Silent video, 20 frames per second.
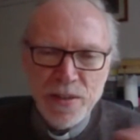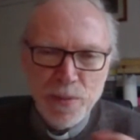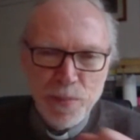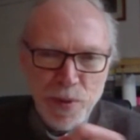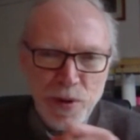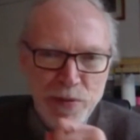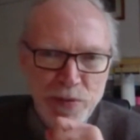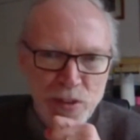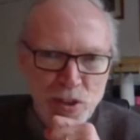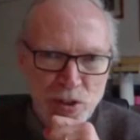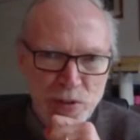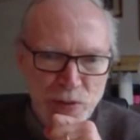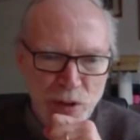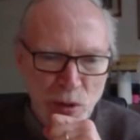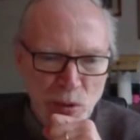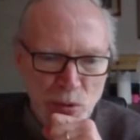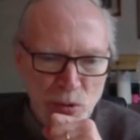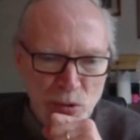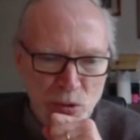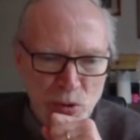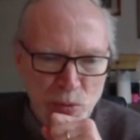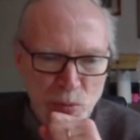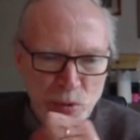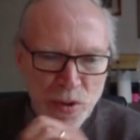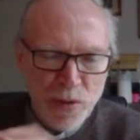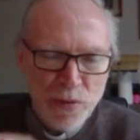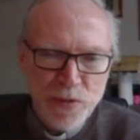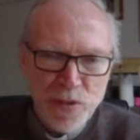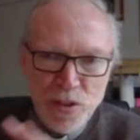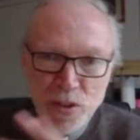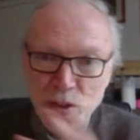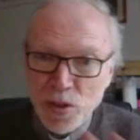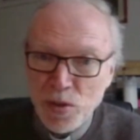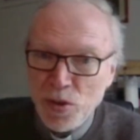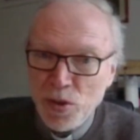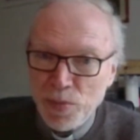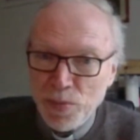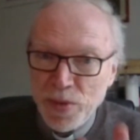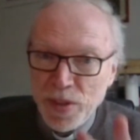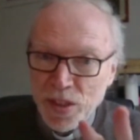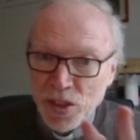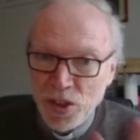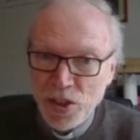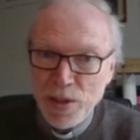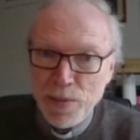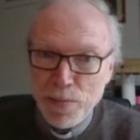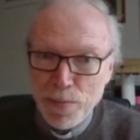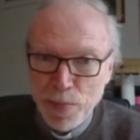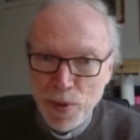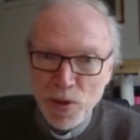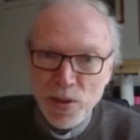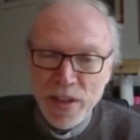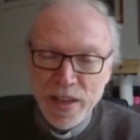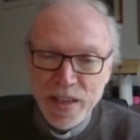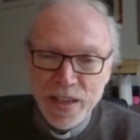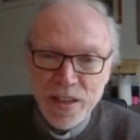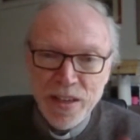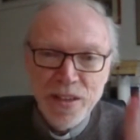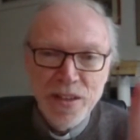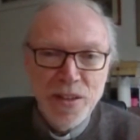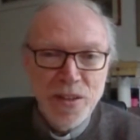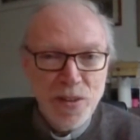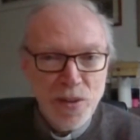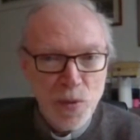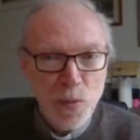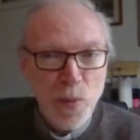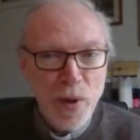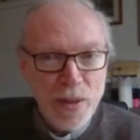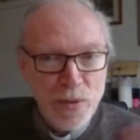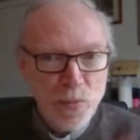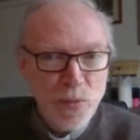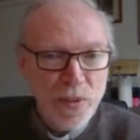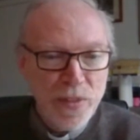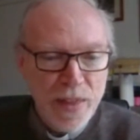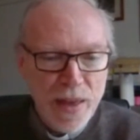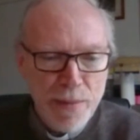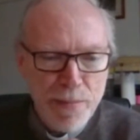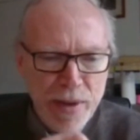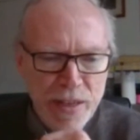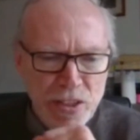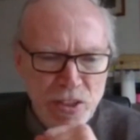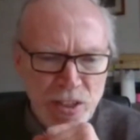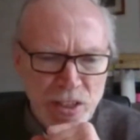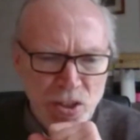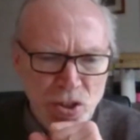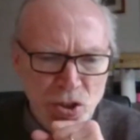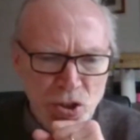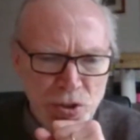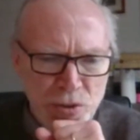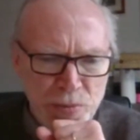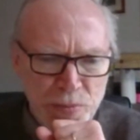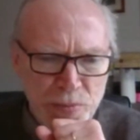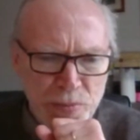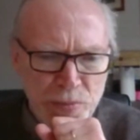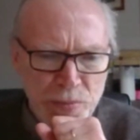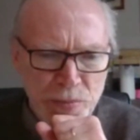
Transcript: The prophets of old would often do something symbolic that went with their message.